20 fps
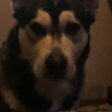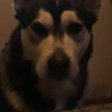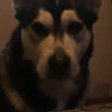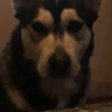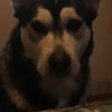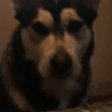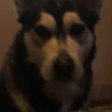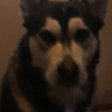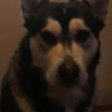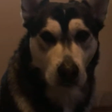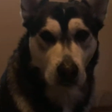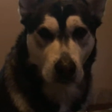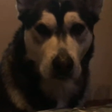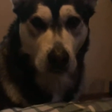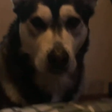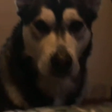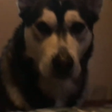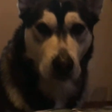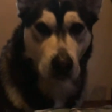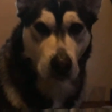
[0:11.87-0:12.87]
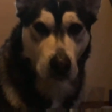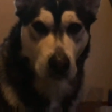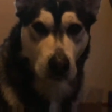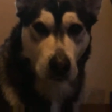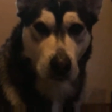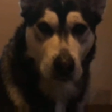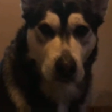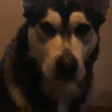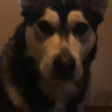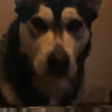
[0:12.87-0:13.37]
look who look
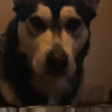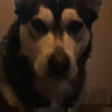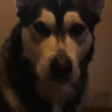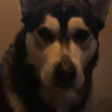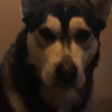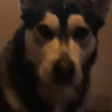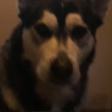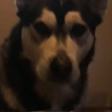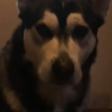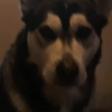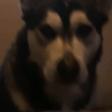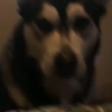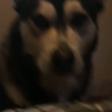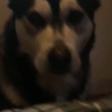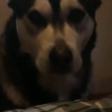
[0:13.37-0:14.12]
at that boy.